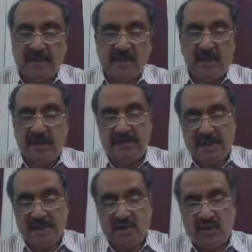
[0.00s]
covered
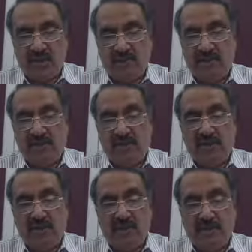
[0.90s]
under branch audit
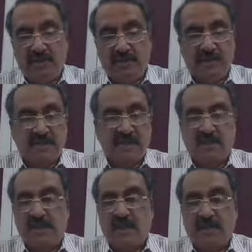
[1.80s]
without
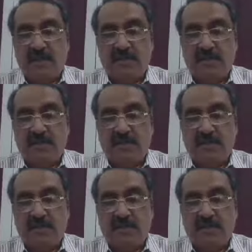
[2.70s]
compromising